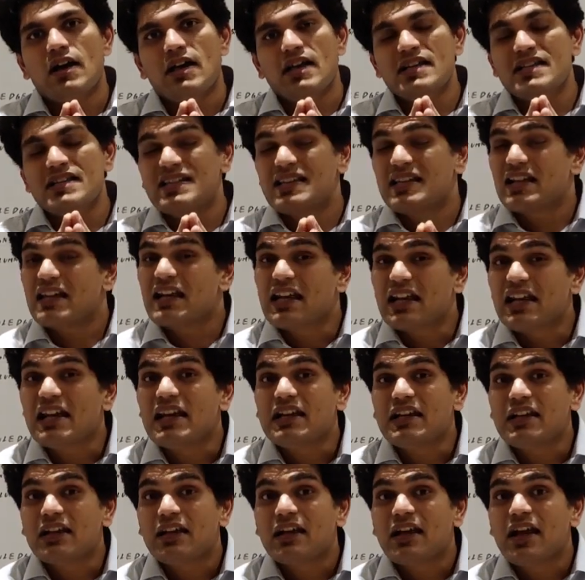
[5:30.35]
is
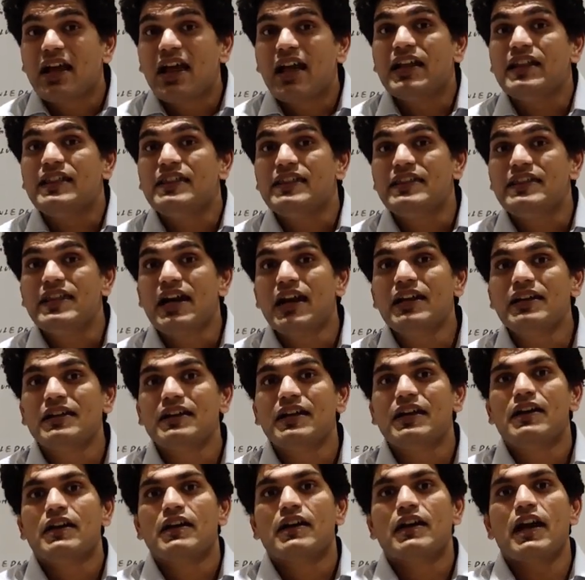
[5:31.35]
great, and
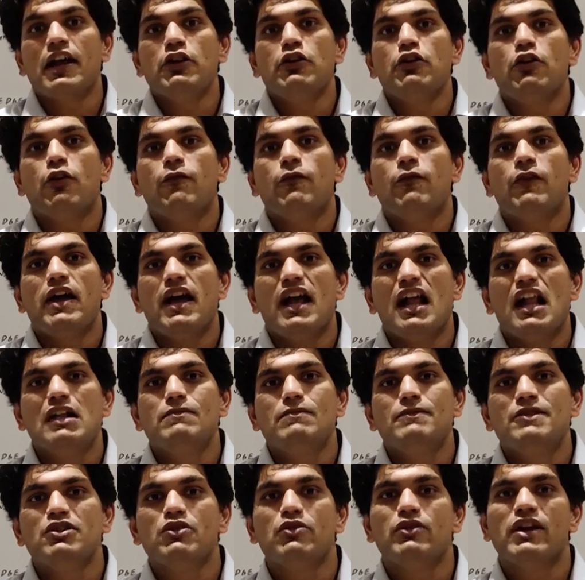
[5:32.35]
that kind of
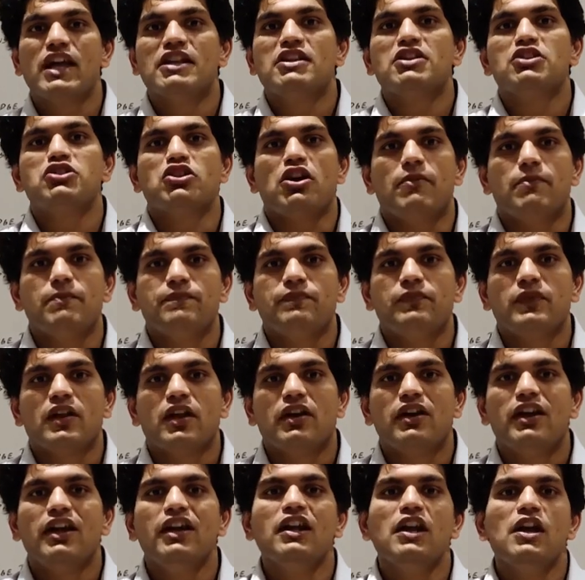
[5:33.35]
helps you get the job,
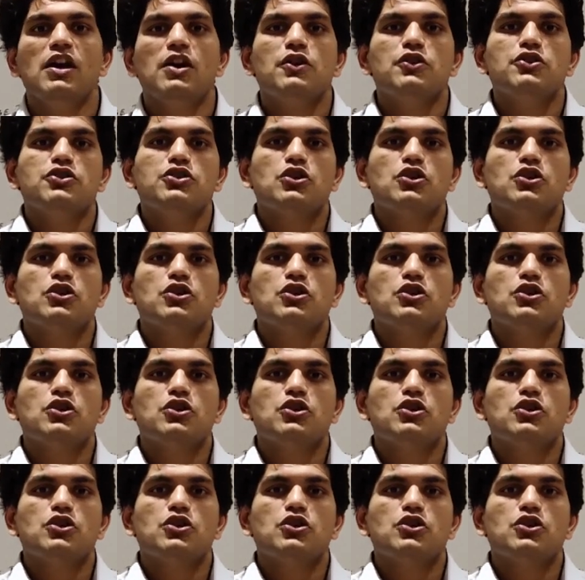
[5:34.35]
right?